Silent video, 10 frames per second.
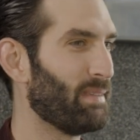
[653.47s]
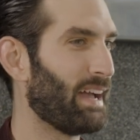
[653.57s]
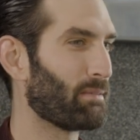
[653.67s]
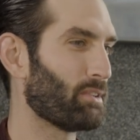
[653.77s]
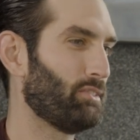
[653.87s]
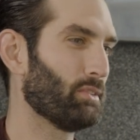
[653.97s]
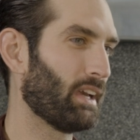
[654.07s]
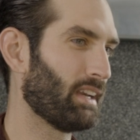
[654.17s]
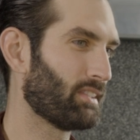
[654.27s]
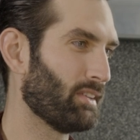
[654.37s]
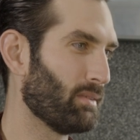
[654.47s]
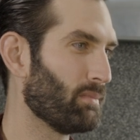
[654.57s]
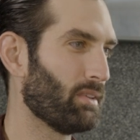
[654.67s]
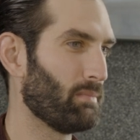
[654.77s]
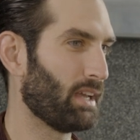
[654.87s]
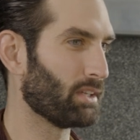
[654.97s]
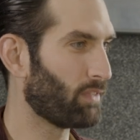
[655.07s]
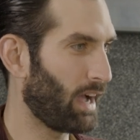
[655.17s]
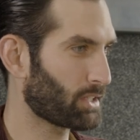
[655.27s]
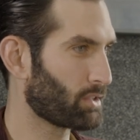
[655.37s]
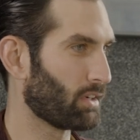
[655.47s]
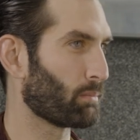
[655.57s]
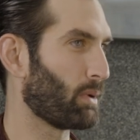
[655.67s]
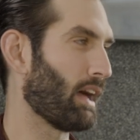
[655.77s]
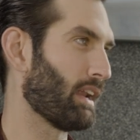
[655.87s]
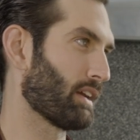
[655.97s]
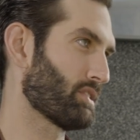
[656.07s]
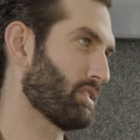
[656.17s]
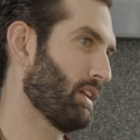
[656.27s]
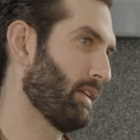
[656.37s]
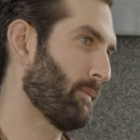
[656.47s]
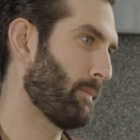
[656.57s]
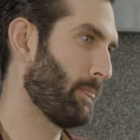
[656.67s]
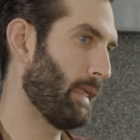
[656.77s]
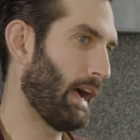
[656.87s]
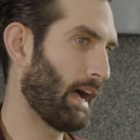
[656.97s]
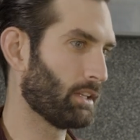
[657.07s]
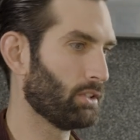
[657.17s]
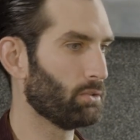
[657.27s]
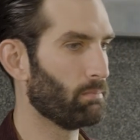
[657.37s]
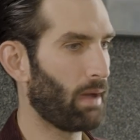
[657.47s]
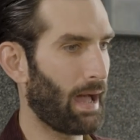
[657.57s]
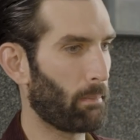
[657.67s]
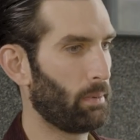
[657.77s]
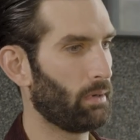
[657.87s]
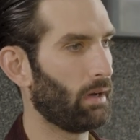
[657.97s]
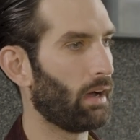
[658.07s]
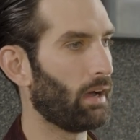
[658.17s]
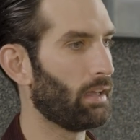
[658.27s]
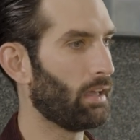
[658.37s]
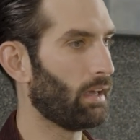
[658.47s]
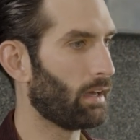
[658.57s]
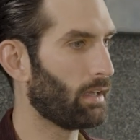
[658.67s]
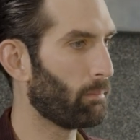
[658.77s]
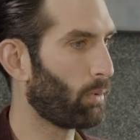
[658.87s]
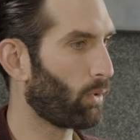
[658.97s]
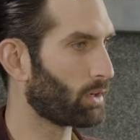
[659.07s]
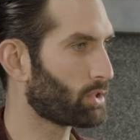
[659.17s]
And once you get into manufacturing products, how do you map import